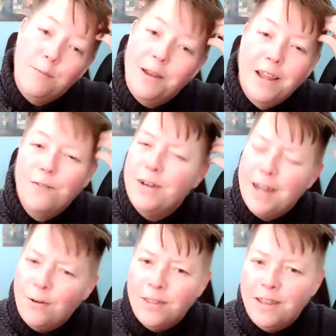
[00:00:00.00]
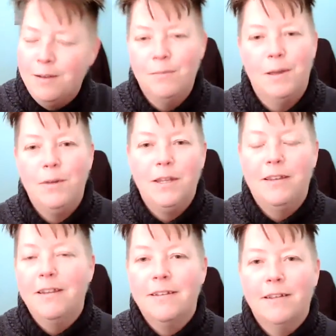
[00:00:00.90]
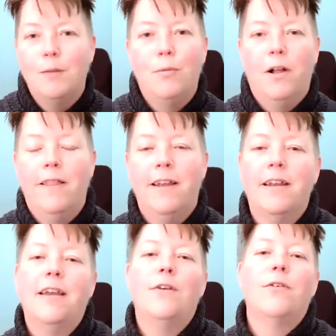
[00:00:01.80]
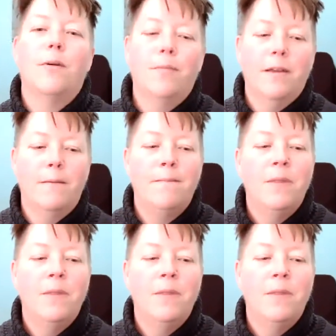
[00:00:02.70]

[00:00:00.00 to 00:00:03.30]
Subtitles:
but every now and then, maybe didn't sleep well that night or something.